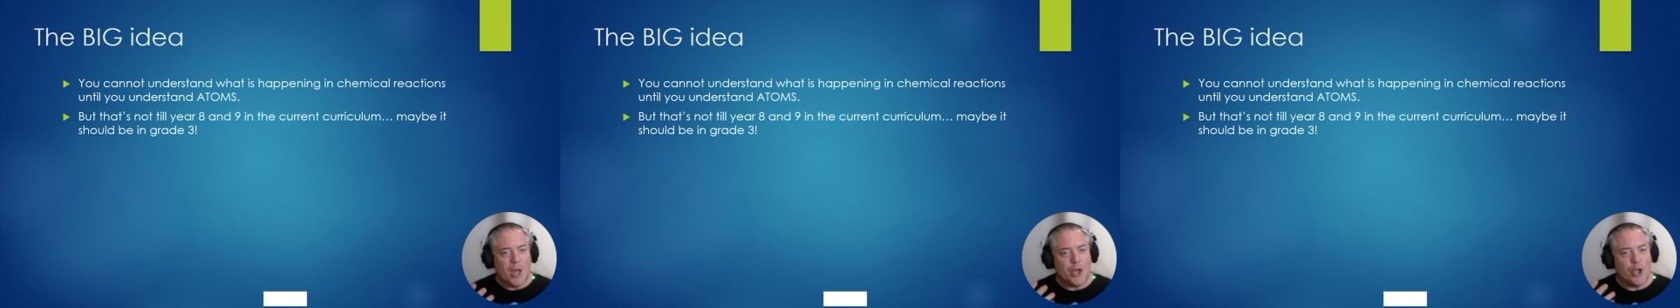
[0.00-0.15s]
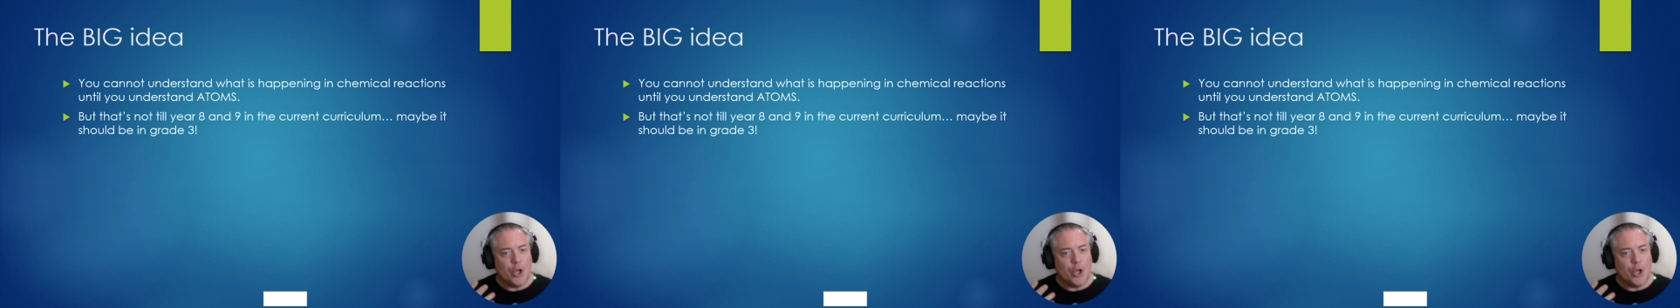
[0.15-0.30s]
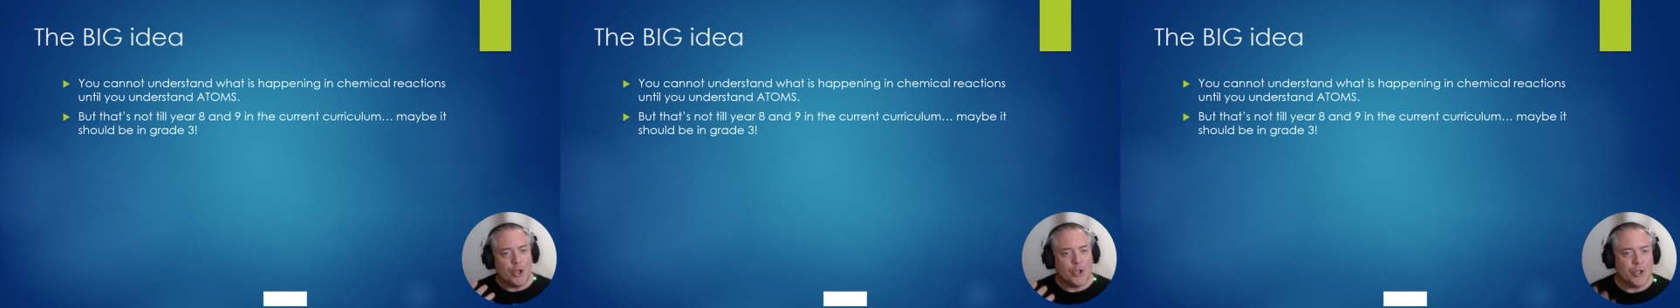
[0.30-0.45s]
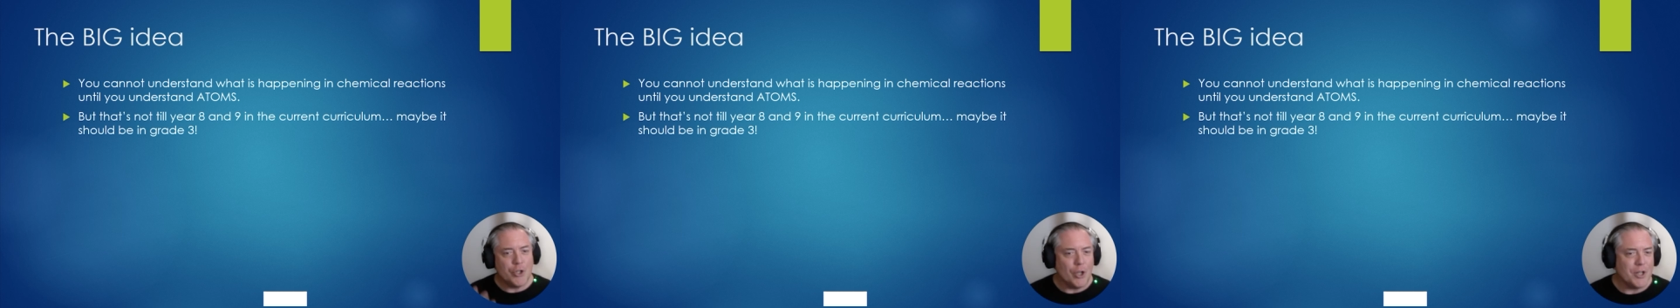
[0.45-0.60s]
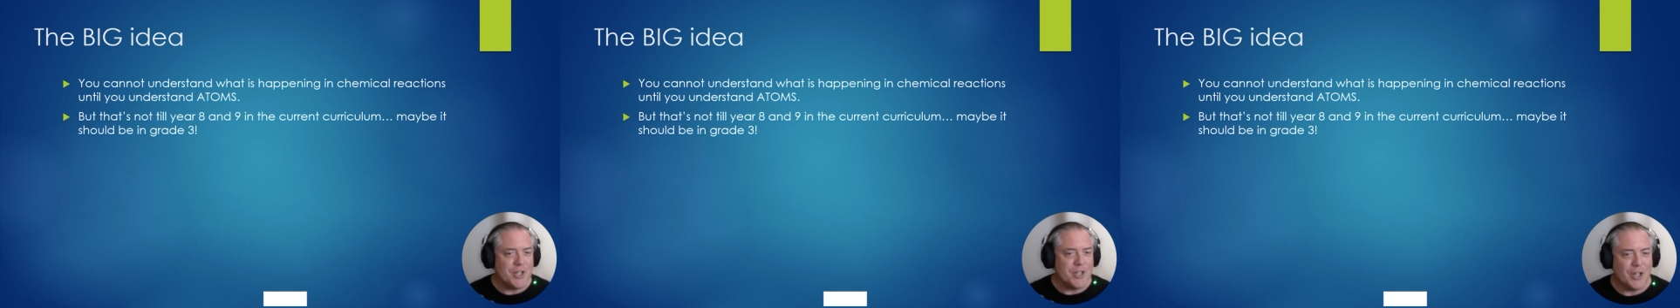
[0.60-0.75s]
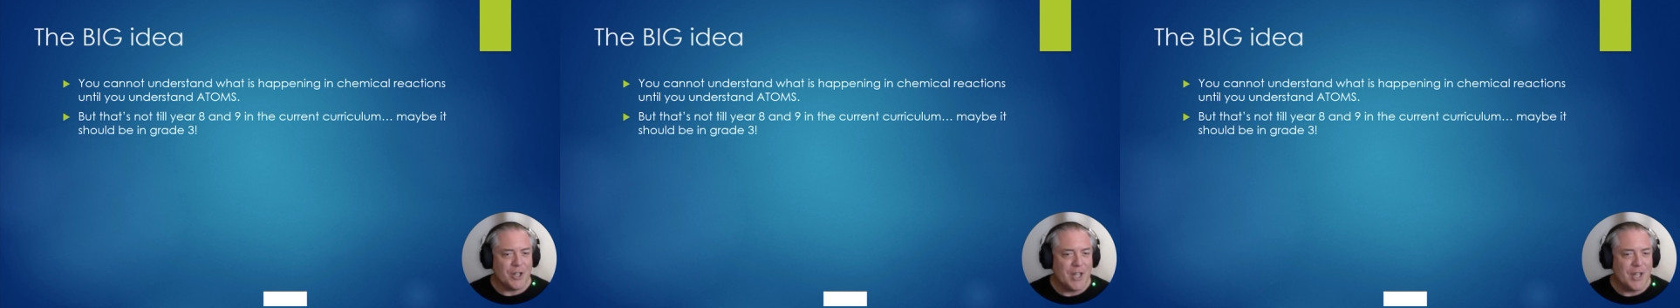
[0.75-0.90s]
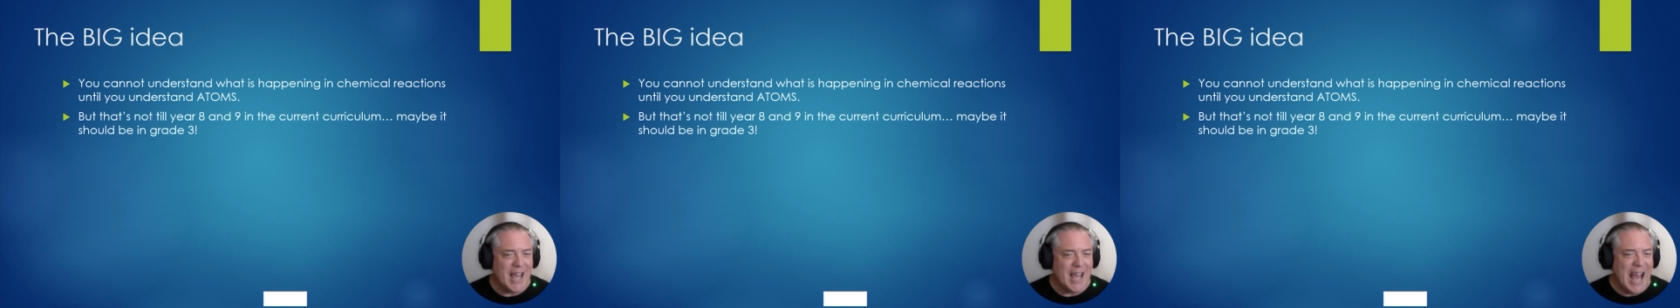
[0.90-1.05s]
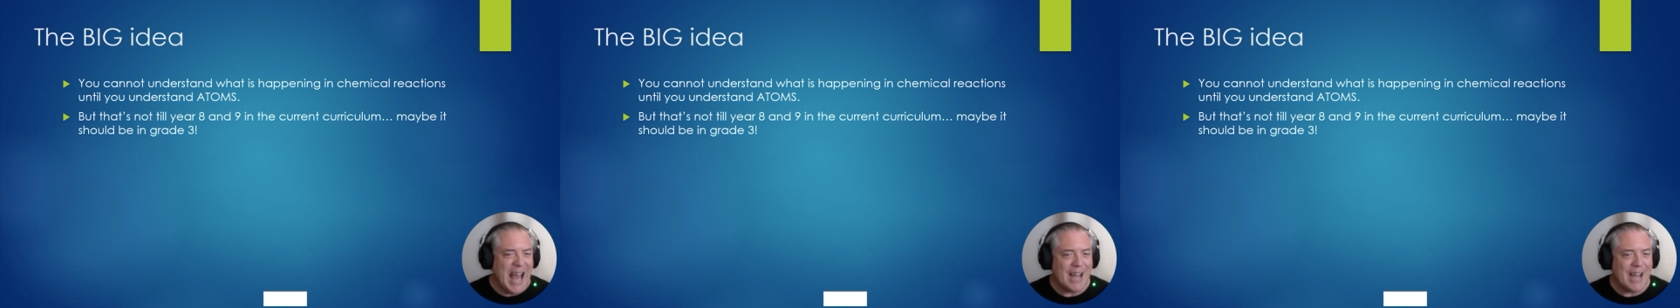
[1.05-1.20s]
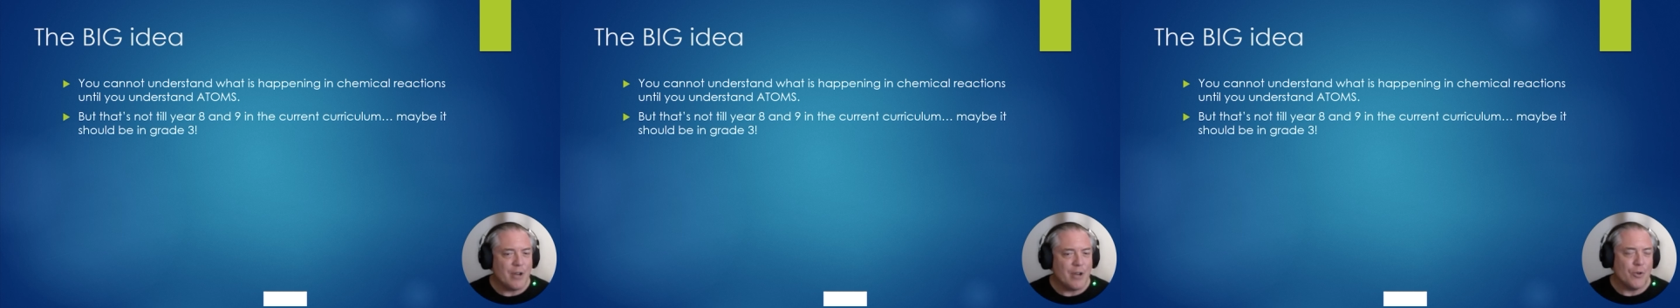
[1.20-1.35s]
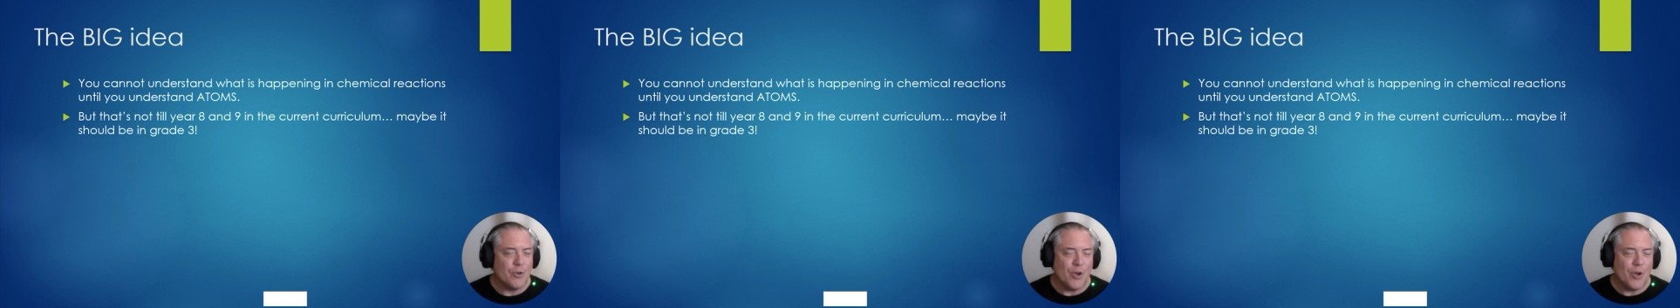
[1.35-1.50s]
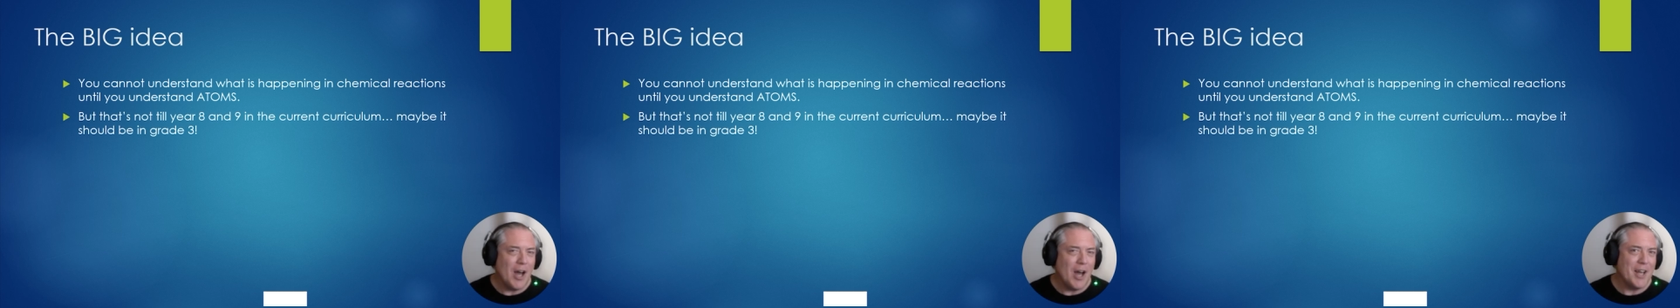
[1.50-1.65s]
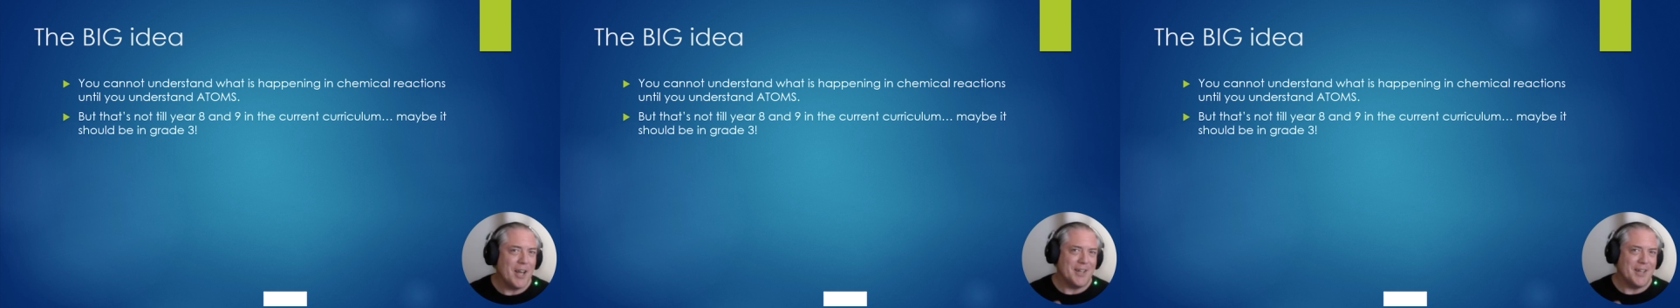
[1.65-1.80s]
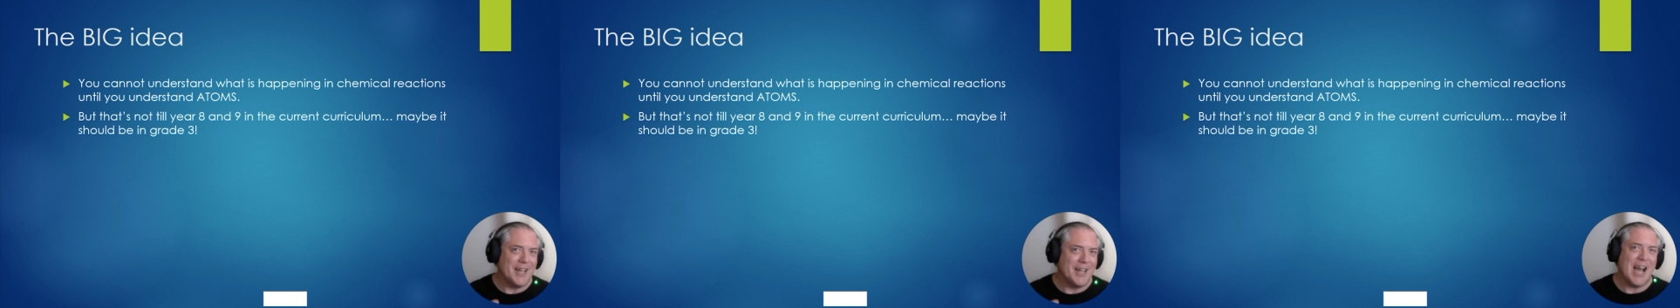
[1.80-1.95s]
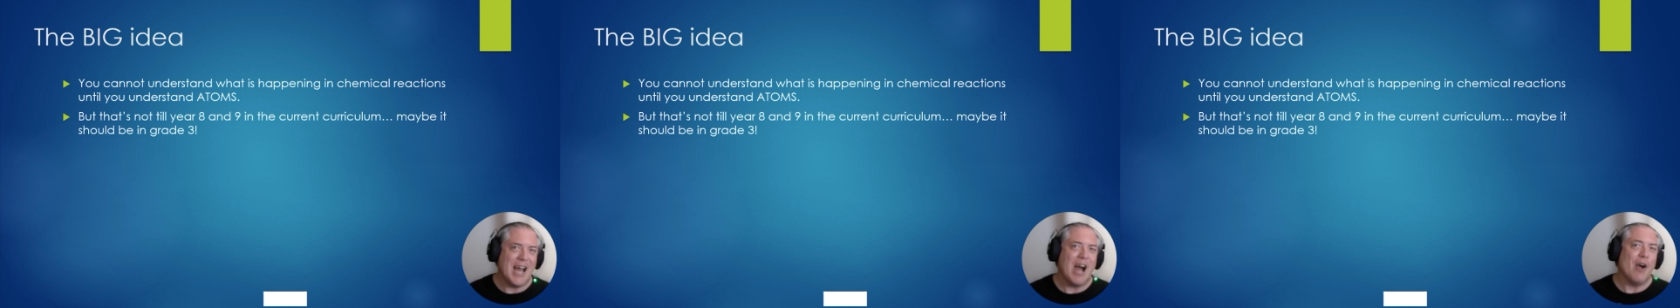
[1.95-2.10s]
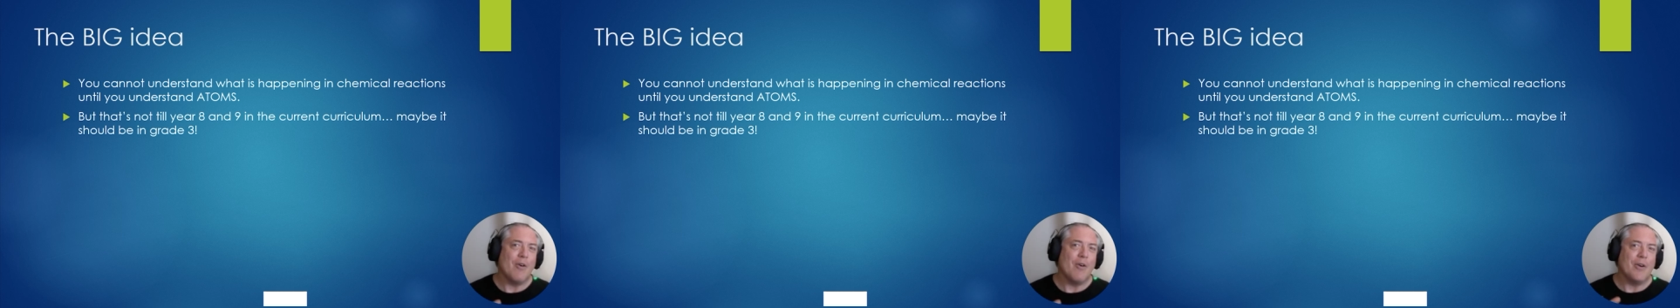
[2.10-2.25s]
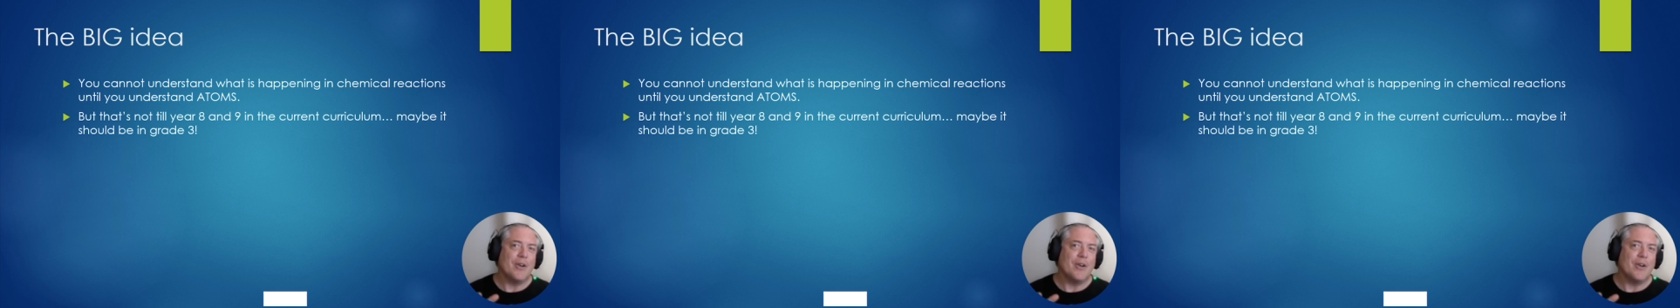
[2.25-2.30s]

It's not until year 8 or 9 in the current